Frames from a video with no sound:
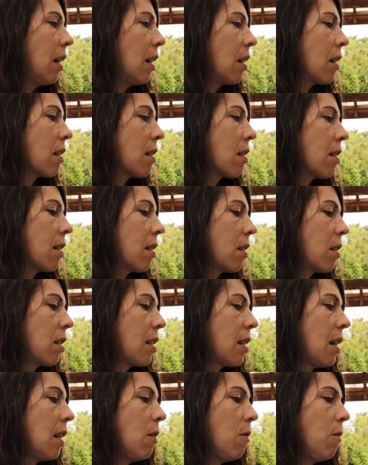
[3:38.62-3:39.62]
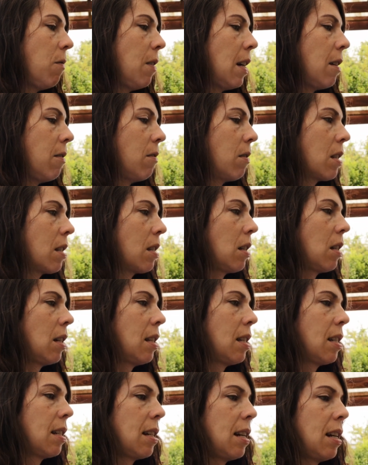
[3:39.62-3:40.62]
sunflowers that I
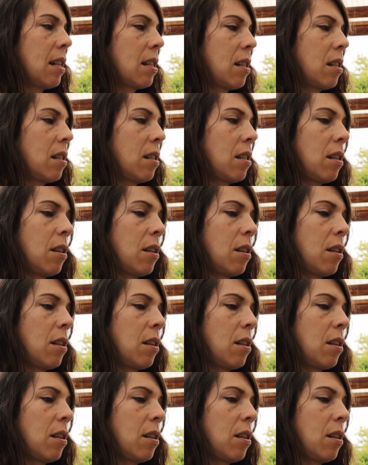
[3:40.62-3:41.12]
started.